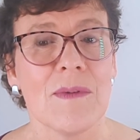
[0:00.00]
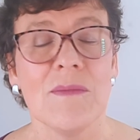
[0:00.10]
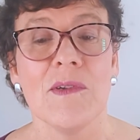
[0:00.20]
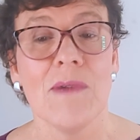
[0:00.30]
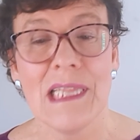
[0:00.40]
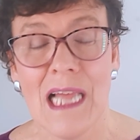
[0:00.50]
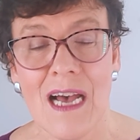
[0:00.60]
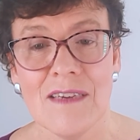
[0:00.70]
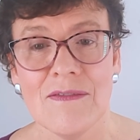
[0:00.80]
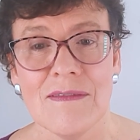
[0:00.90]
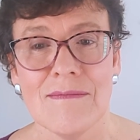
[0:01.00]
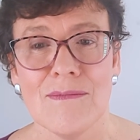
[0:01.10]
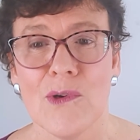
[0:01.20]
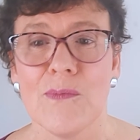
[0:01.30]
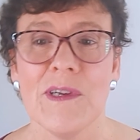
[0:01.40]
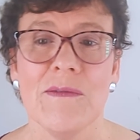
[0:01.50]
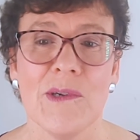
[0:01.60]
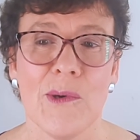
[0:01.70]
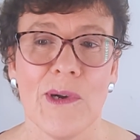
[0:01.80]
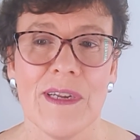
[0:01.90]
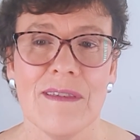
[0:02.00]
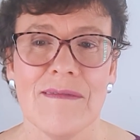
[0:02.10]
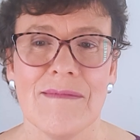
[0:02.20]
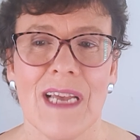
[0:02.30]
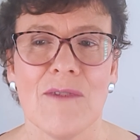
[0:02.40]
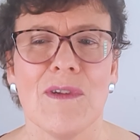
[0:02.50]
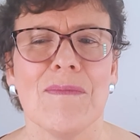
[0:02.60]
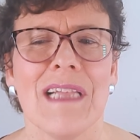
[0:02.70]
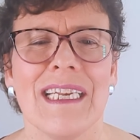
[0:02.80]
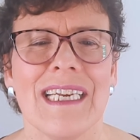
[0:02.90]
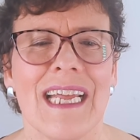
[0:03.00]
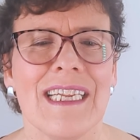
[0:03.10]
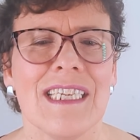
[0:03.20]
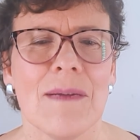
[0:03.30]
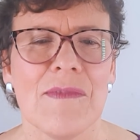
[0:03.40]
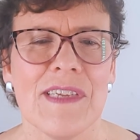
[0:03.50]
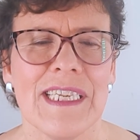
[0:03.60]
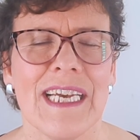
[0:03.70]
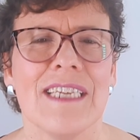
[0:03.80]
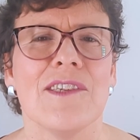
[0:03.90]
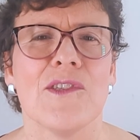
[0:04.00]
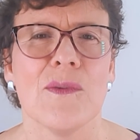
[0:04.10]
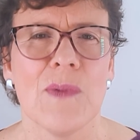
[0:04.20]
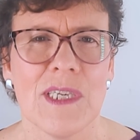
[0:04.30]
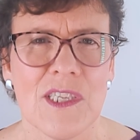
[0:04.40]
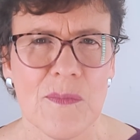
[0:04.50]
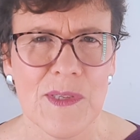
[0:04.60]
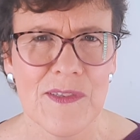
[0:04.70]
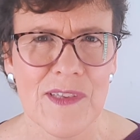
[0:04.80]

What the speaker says: can be run live or pre-recorded and replayed at any time of the day to suit participants'